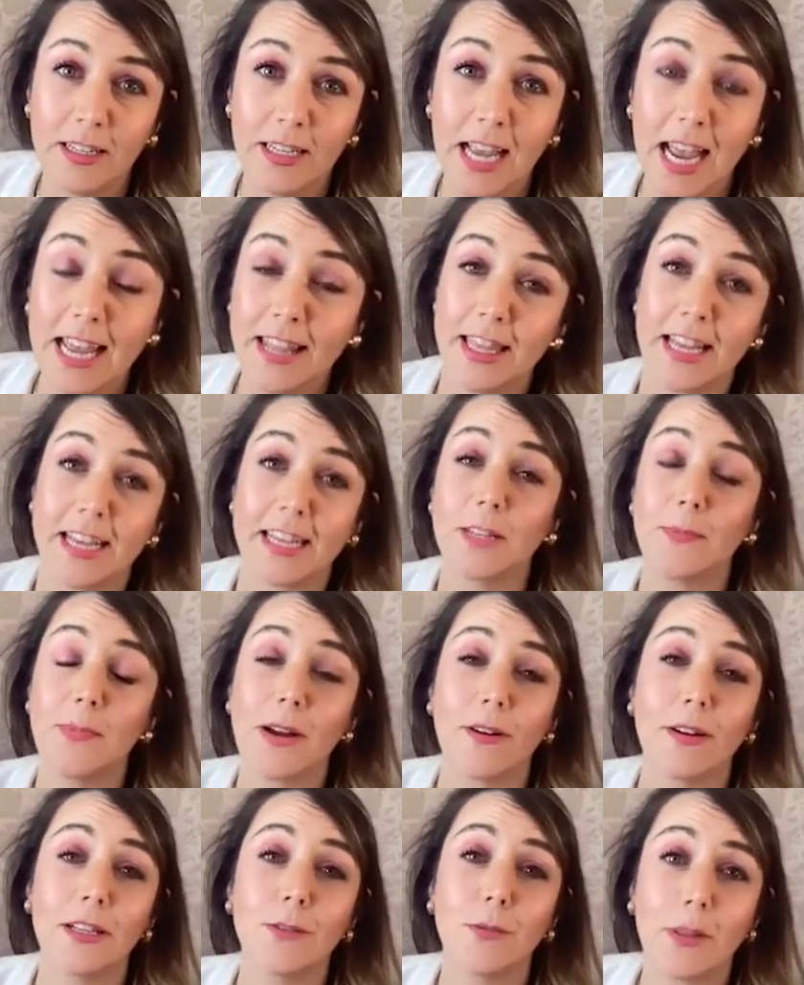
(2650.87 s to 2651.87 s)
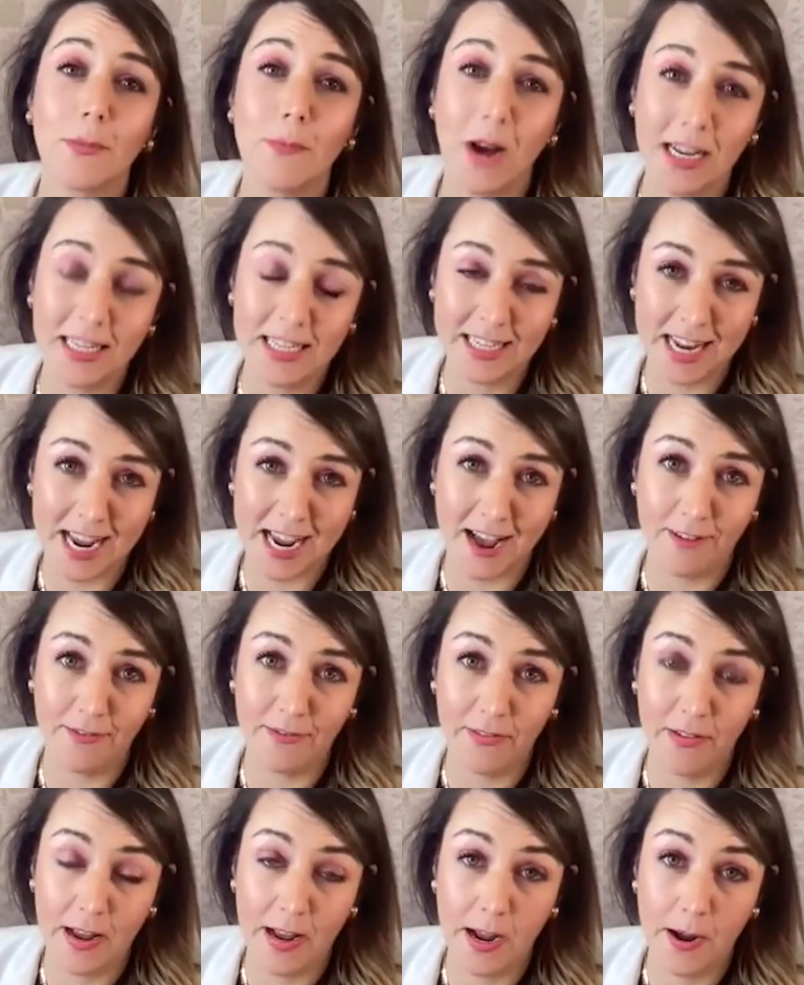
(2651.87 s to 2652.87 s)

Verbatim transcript: and the experience with my staff.